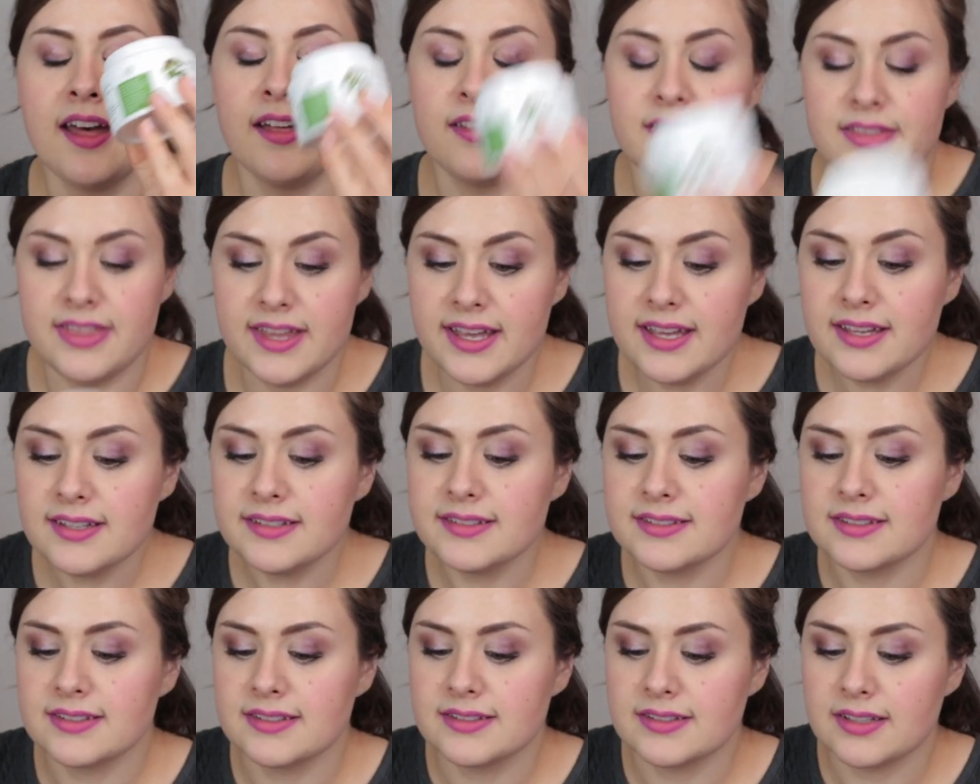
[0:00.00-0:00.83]

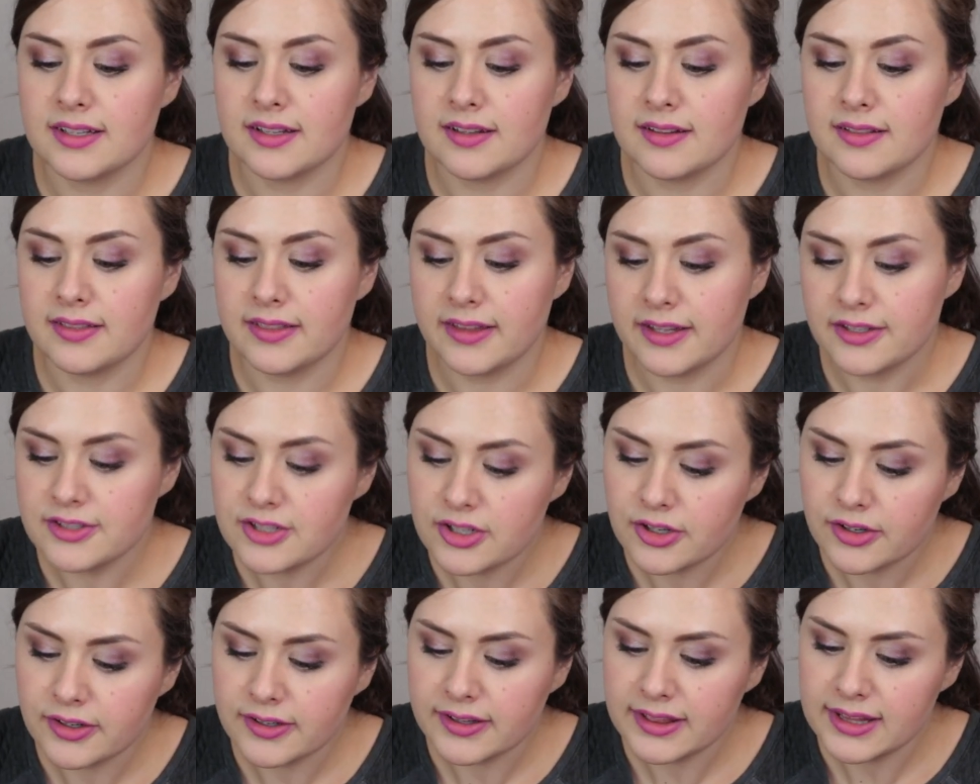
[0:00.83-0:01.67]
This
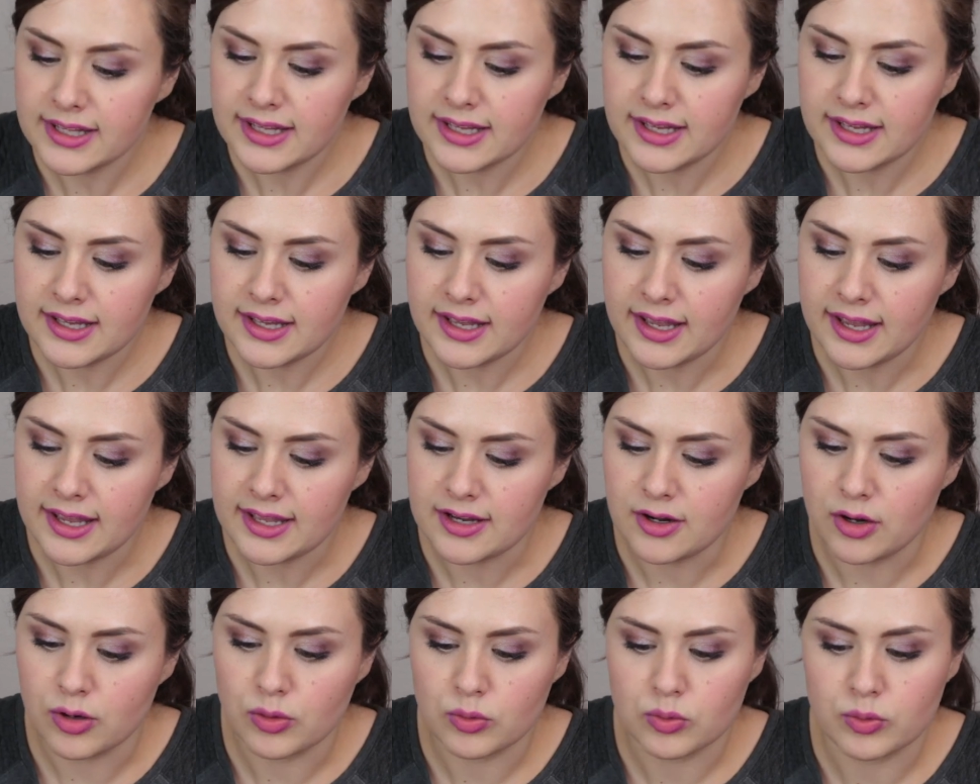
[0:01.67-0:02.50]
literally,
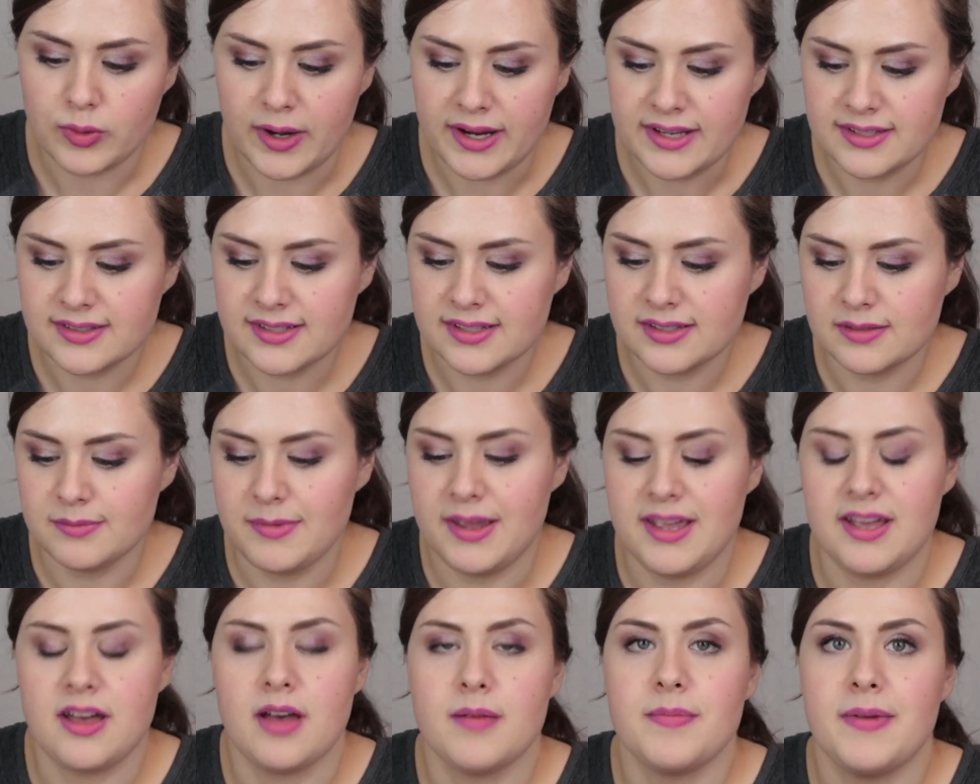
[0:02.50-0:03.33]
it erases
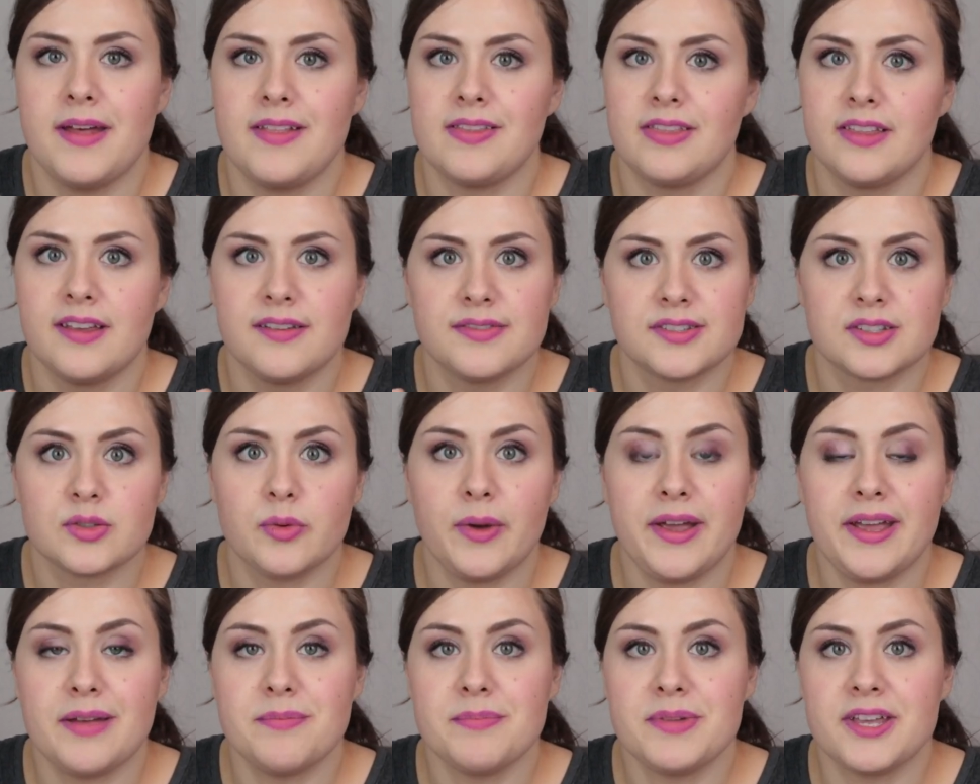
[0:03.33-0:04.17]
makeup and lifts
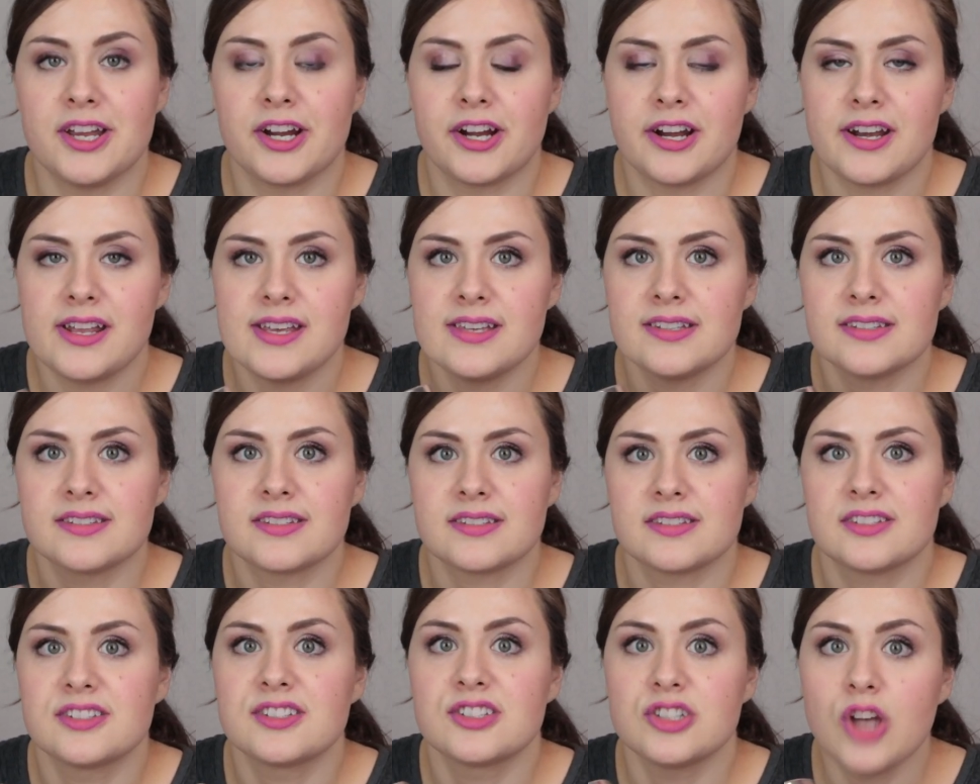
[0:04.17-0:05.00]
away
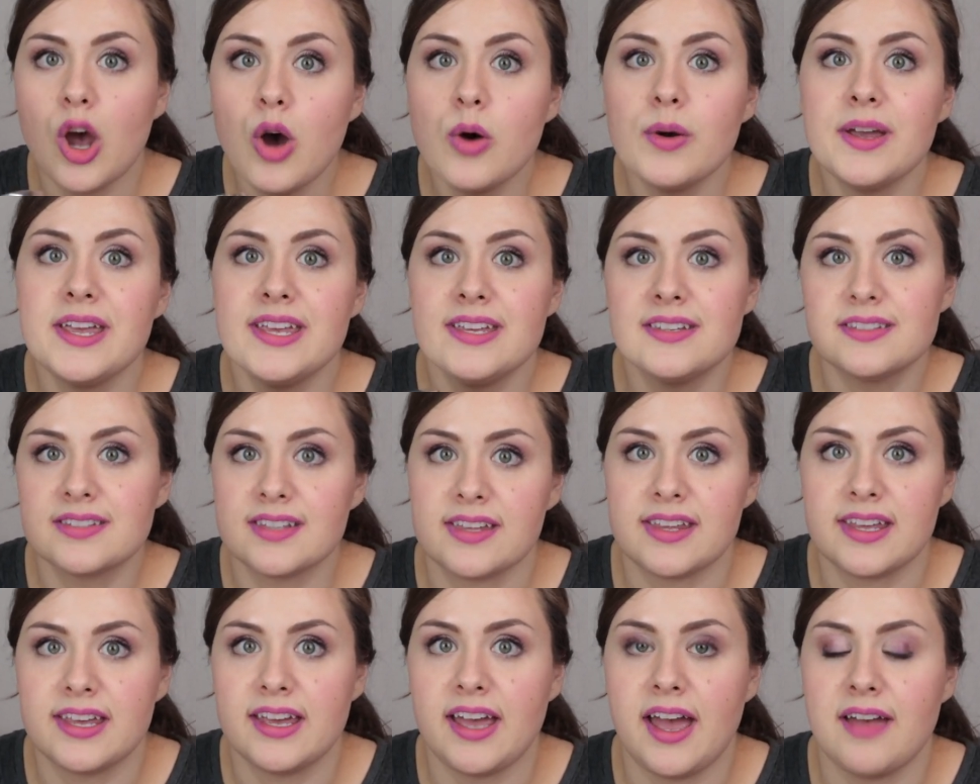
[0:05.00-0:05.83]
impurities so easily.